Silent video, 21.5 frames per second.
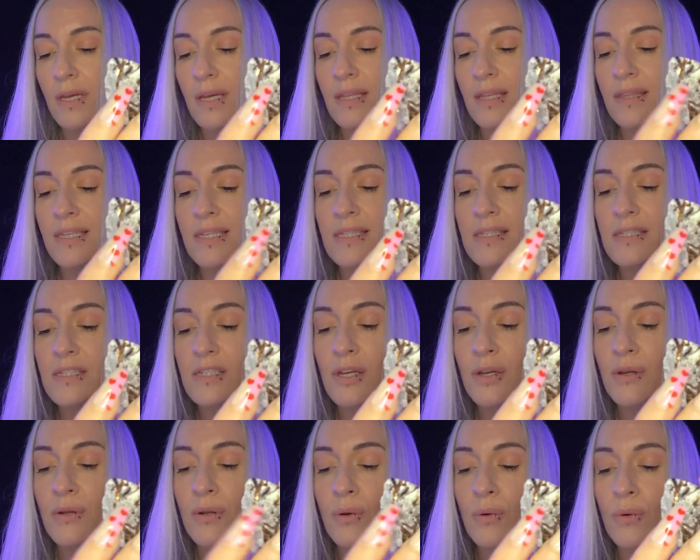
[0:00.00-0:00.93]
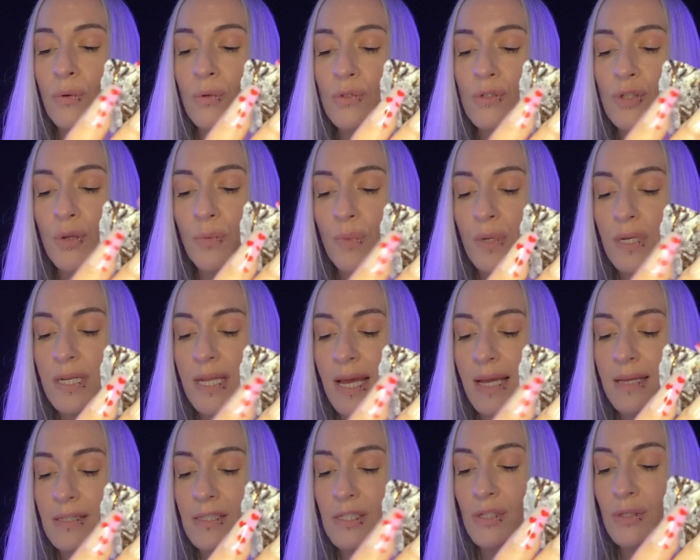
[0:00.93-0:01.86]
This stone also
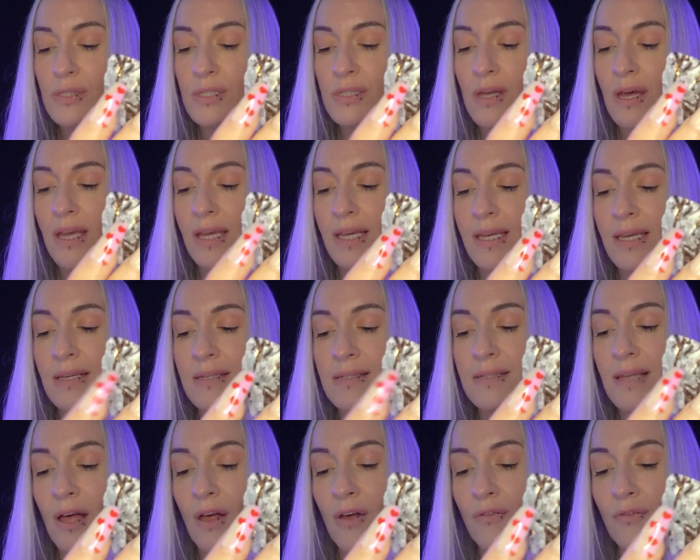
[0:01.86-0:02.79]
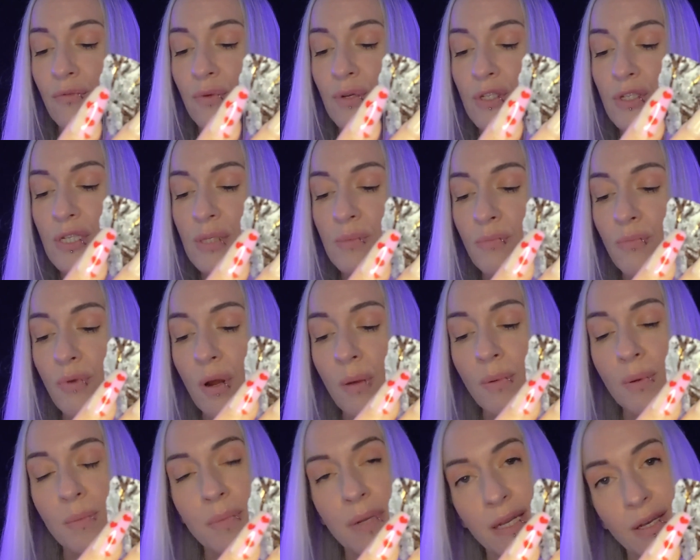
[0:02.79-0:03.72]
protects your psychic self, which which is
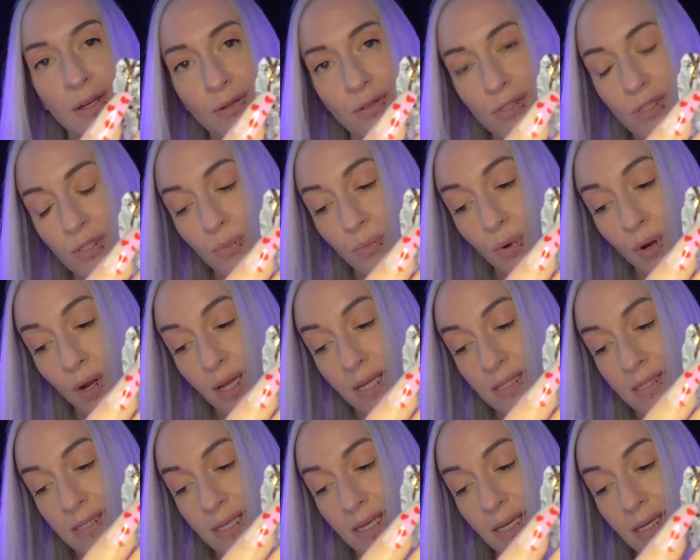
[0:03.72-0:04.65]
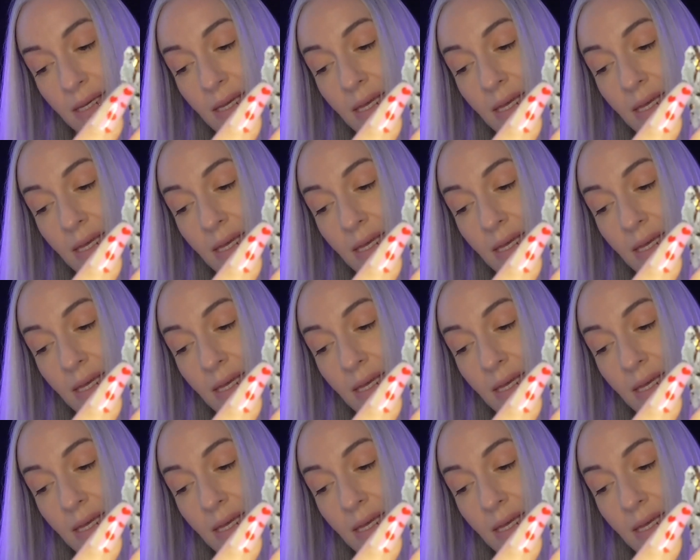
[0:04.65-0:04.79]
probably not surprising